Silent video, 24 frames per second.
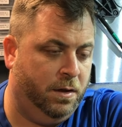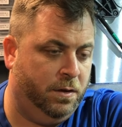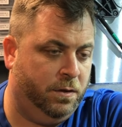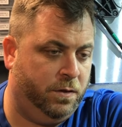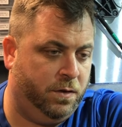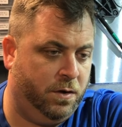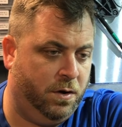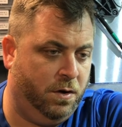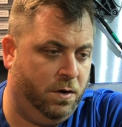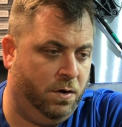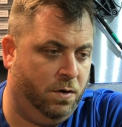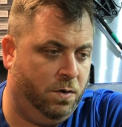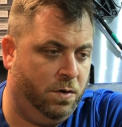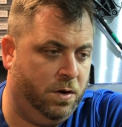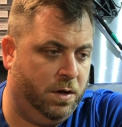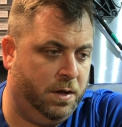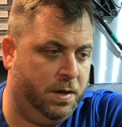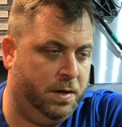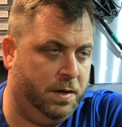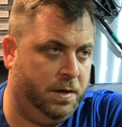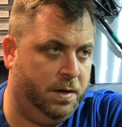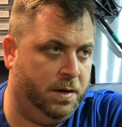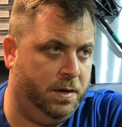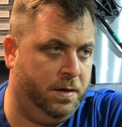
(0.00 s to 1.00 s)
so,
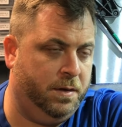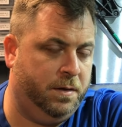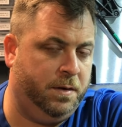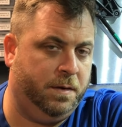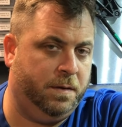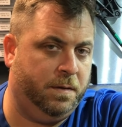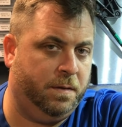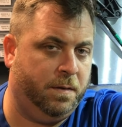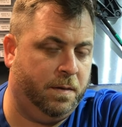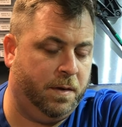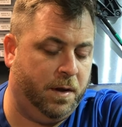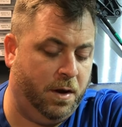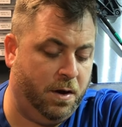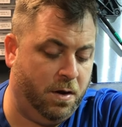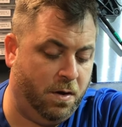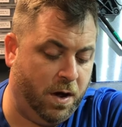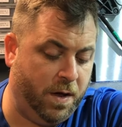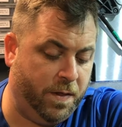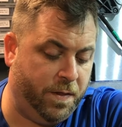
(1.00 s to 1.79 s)
you know,